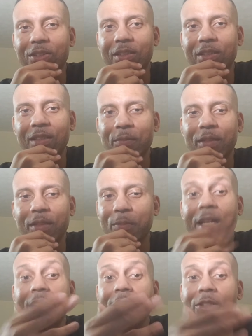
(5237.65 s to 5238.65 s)
I'm
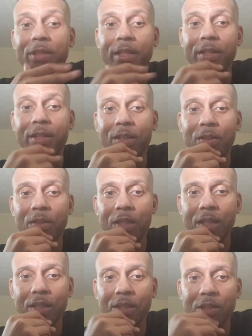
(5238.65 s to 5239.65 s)
glad you're here
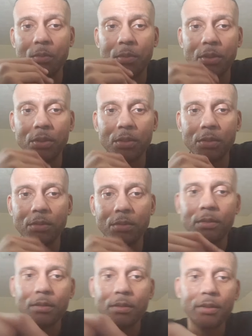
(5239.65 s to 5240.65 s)
though, Global
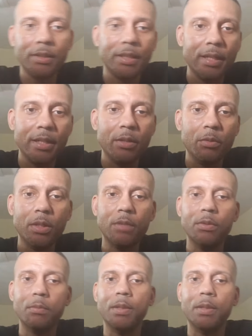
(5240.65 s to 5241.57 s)
SETI or whatever.